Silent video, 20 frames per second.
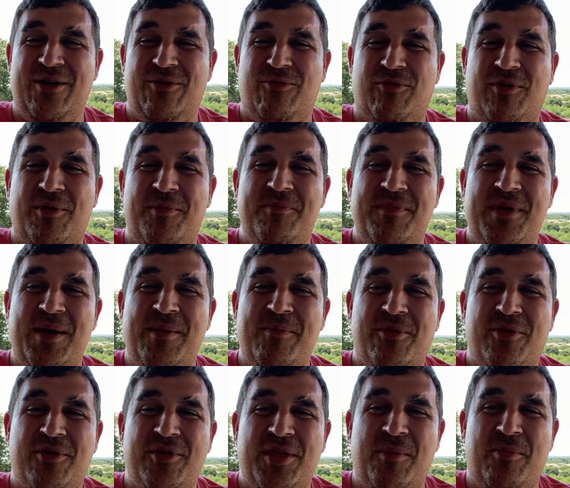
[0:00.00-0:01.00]

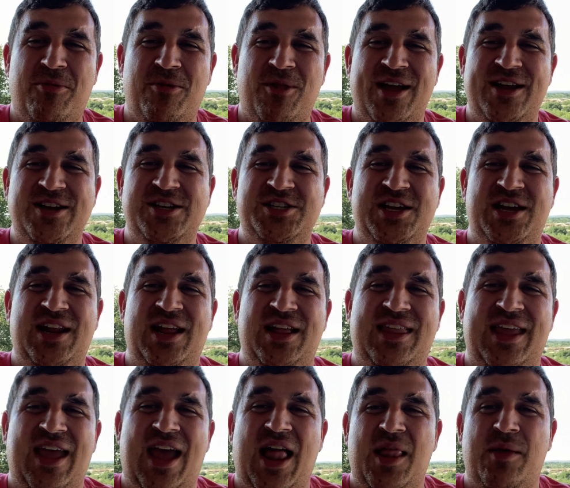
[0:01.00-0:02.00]
Remember the bloodshed
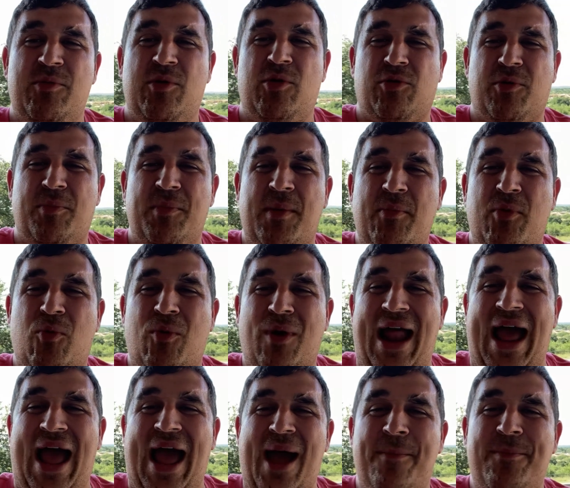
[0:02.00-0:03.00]
at the Alamo. Remember
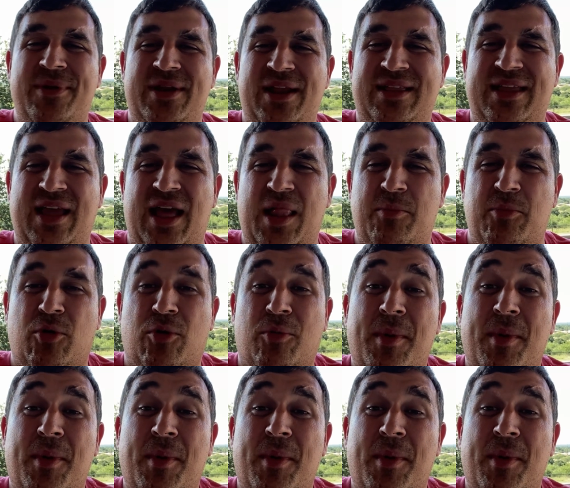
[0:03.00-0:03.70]
what happened at the Alamo.